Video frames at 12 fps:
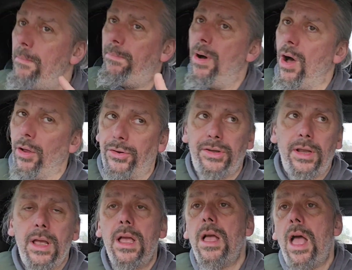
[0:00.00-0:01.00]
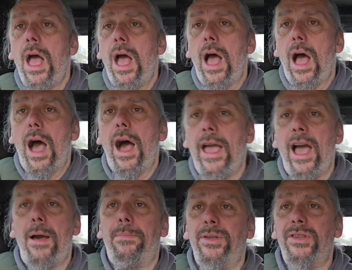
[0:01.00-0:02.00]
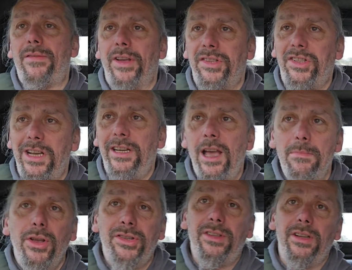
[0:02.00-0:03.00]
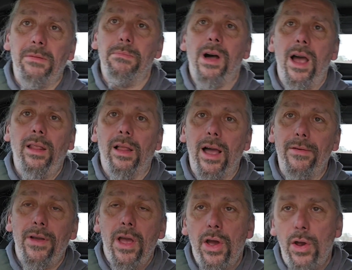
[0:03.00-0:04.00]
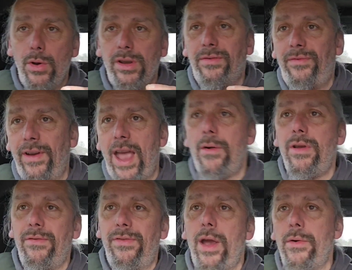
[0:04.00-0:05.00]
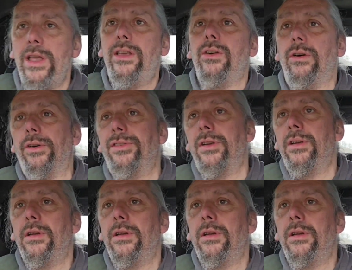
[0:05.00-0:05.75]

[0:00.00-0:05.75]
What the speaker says: But I happen to have a Senior Mustard in my life who is very, very good